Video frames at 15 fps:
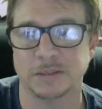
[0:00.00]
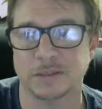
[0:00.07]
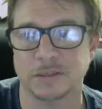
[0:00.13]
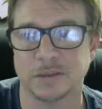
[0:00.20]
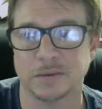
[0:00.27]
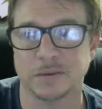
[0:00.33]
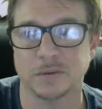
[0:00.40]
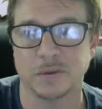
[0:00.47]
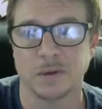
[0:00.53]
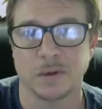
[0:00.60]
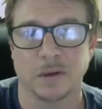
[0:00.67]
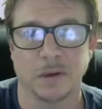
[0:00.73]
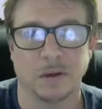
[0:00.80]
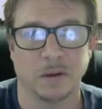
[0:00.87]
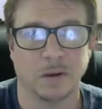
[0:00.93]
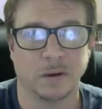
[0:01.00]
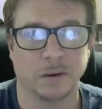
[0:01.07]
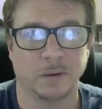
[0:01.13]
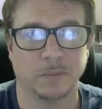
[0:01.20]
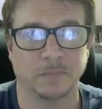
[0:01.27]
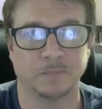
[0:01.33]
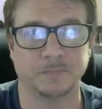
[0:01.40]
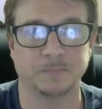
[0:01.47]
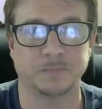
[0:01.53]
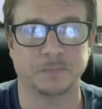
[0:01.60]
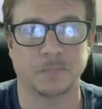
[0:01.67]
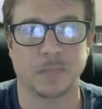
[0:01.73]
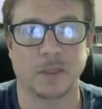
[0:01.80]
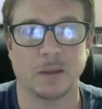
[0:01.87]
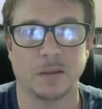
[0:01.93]
So um,
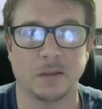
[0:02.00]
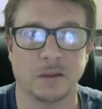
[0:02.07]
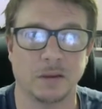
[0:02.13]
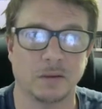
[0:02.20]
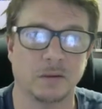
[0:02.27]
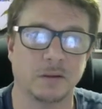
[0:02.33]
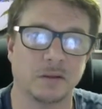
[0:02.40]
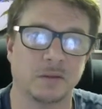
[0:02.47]
the